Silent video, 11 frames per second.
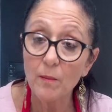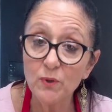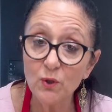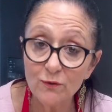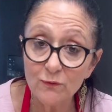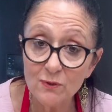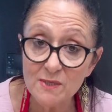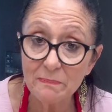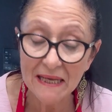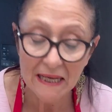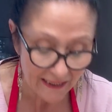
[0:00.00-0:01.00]
beautiful
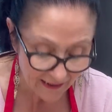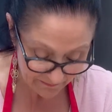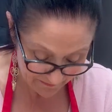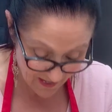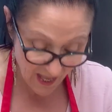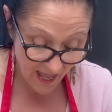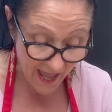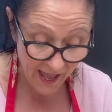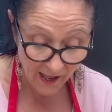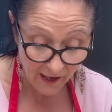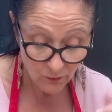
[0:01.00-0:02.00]
spaghetti,
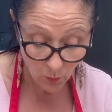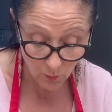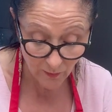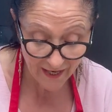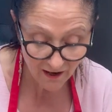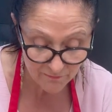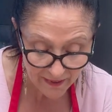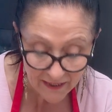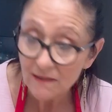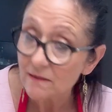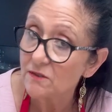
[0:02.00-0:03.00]
and we have made
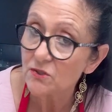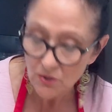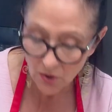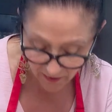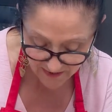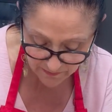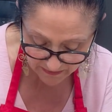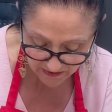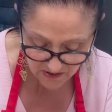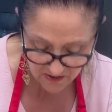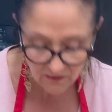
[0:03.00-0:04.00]
little diced
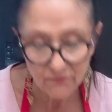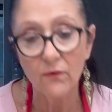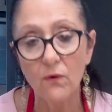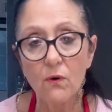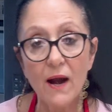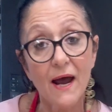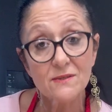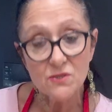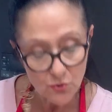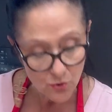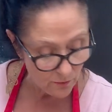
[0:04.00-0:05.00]
bits for our
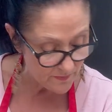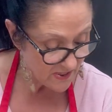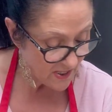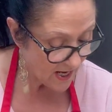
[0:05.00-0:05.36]
soups,